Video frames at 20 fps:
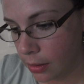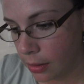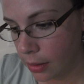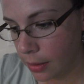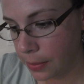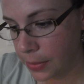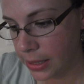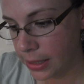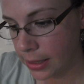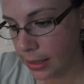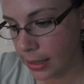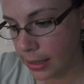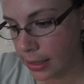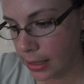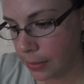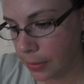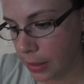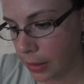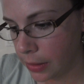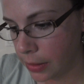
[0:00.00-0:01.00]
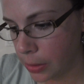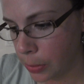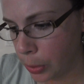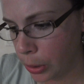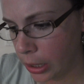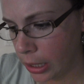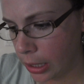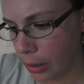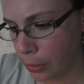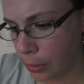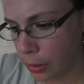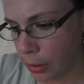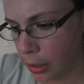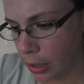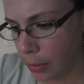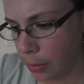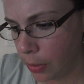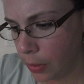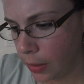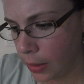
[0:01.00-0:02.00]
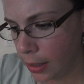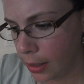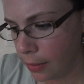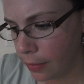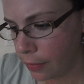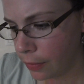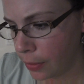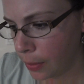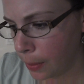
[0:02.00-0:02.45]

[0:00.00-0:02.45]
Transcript: up to 60 miles per hour, I believe,